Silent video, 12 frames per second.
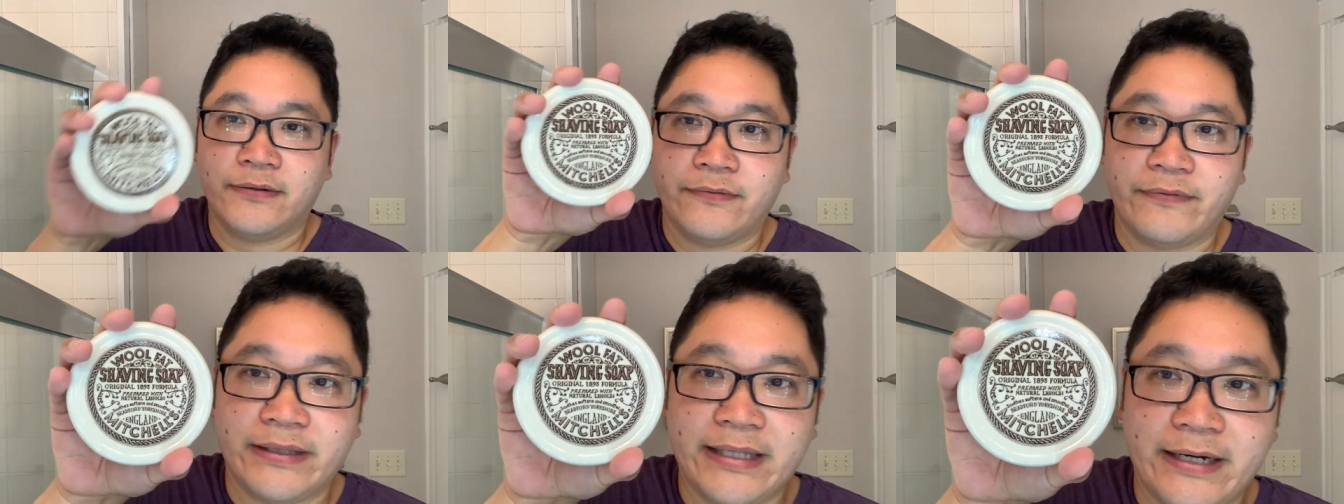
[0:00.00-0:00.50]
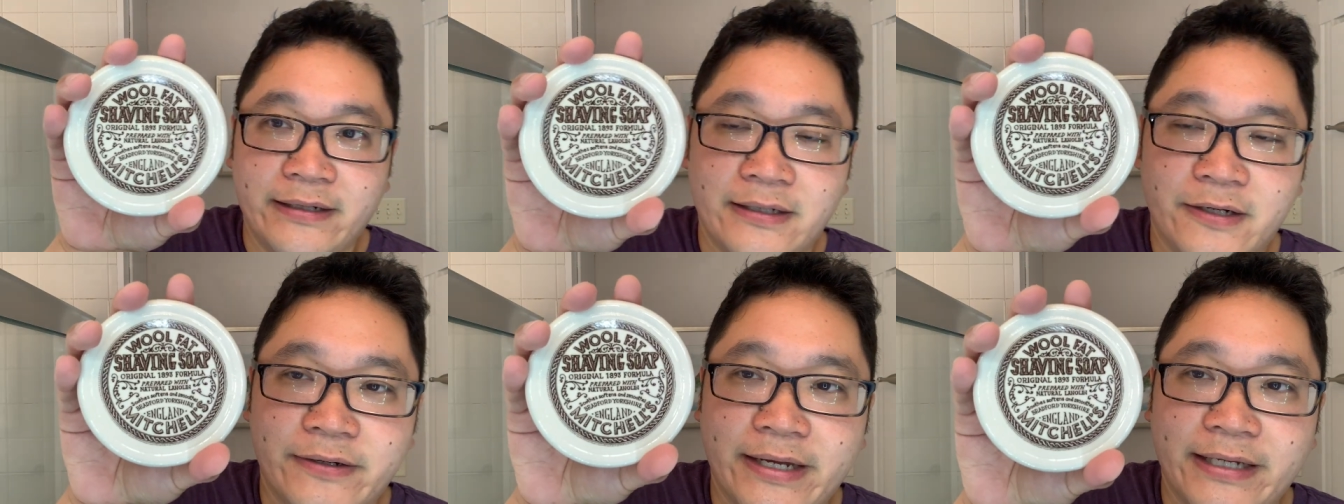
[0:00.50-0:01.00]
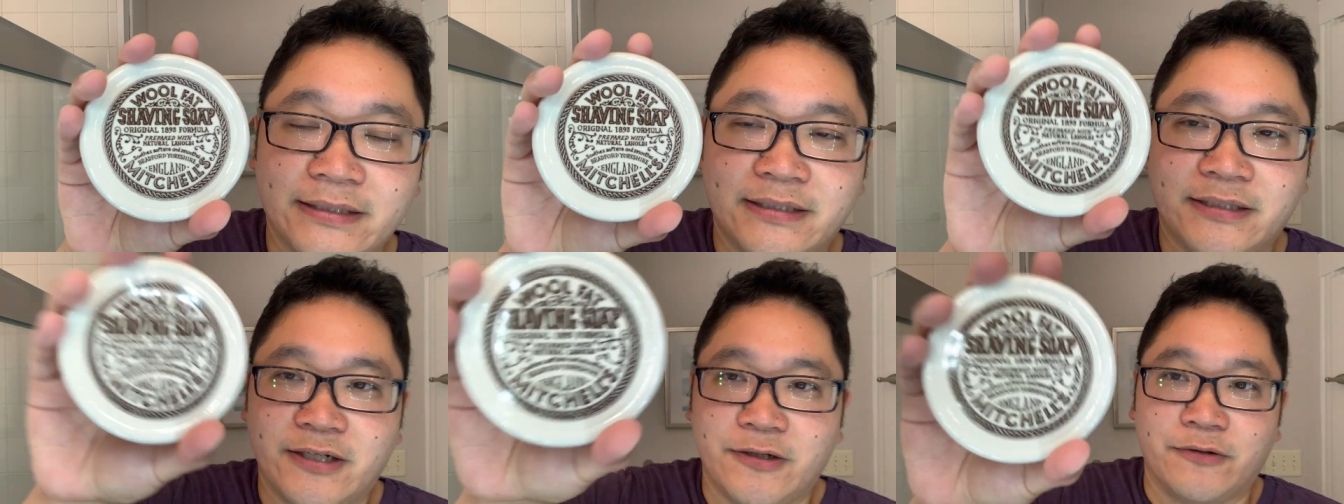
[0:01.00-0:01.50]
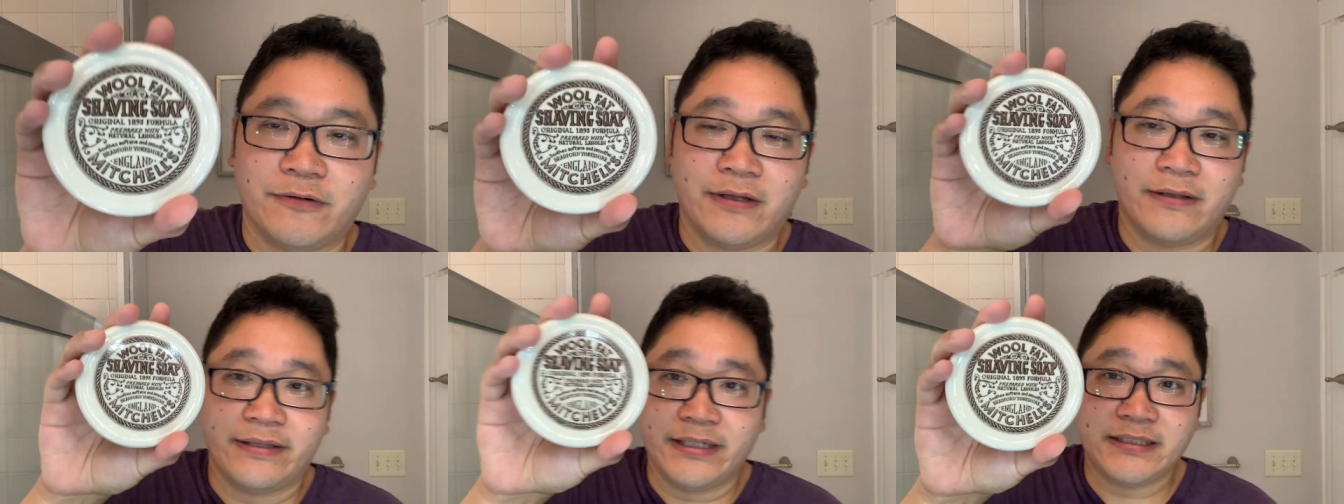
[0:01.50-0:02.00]
Right there. Okay, so
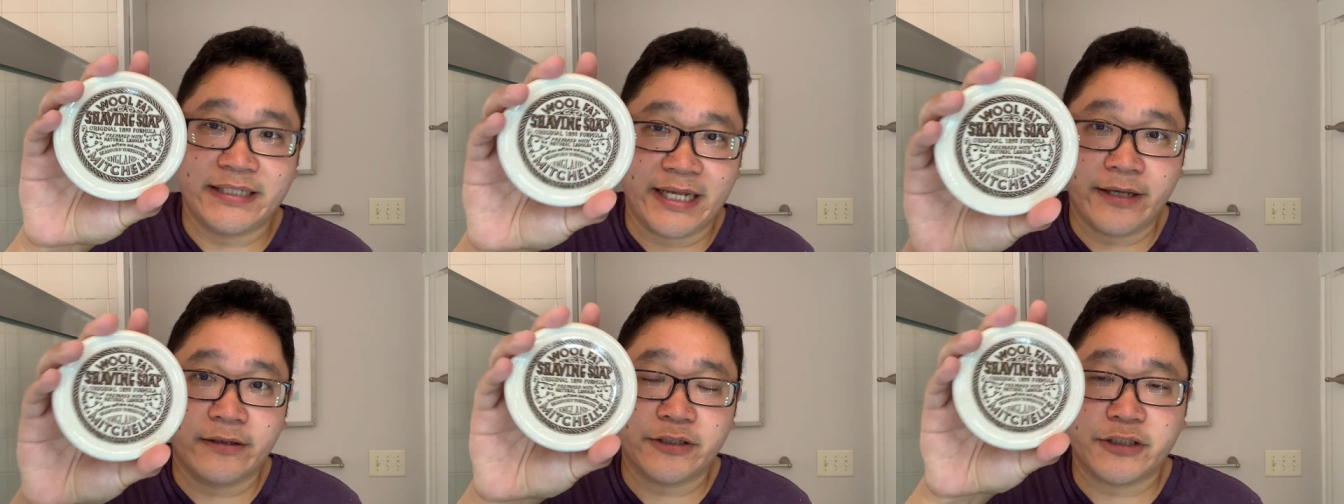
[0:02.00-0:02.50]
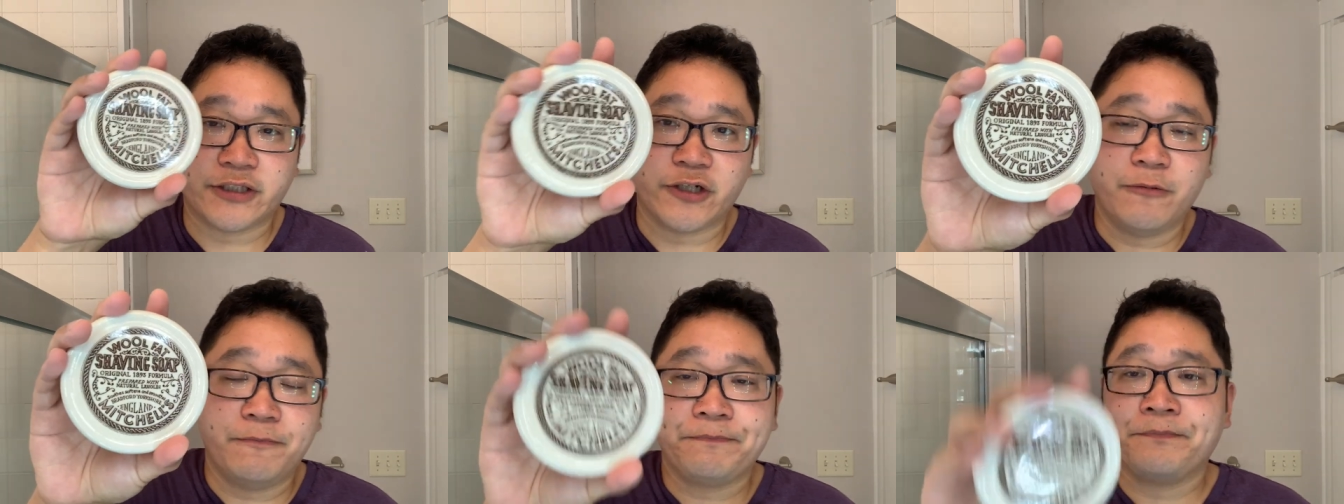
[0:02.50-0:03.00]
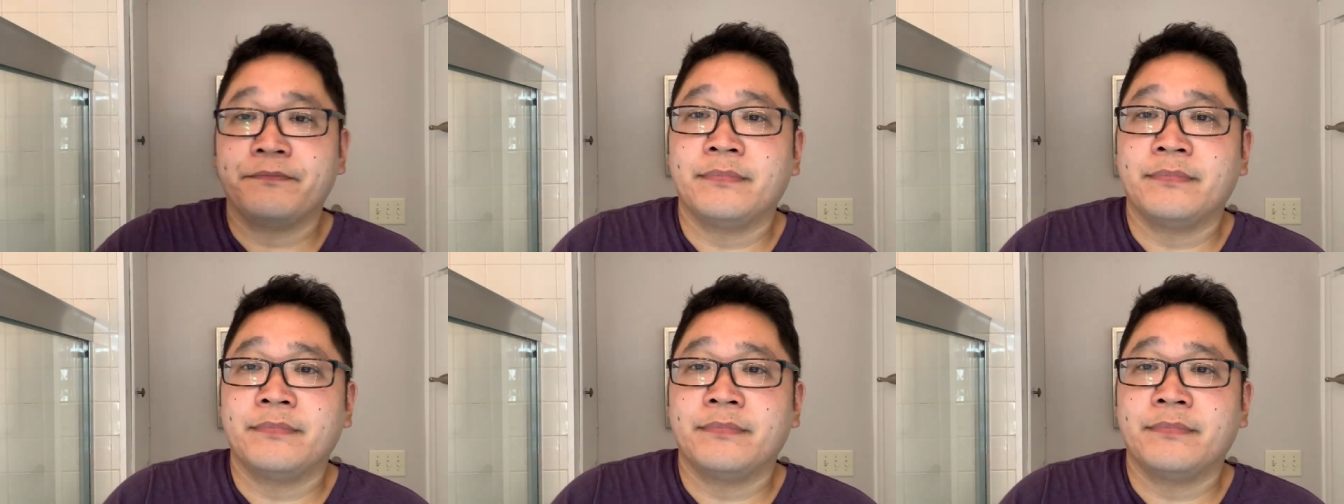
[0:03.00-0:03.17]
this English soap